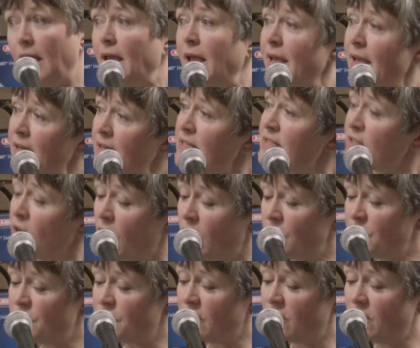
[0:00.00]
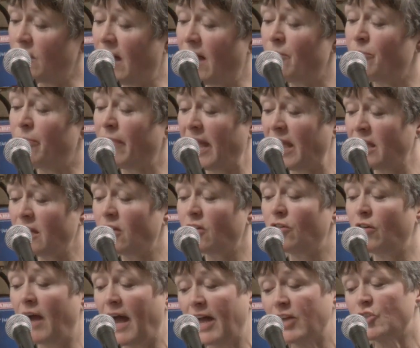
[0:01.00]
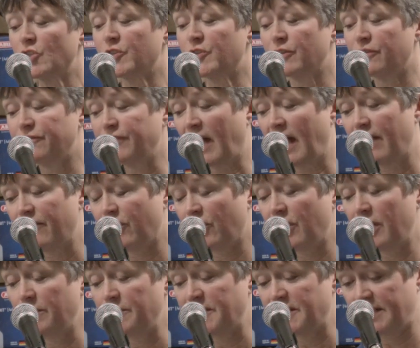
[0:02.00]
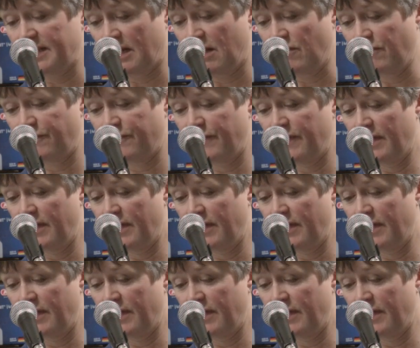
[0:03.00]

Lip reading: He is also a bike crash survivor himself,